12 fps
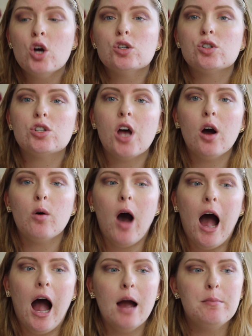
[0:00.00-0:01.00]
So
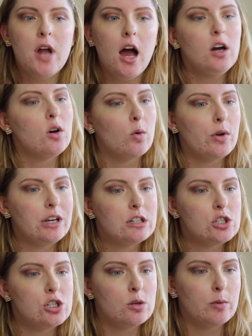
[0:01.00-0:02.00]
I'm not going
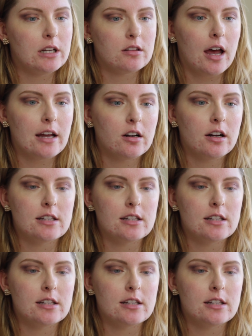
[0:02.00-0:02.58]
to do winged liner.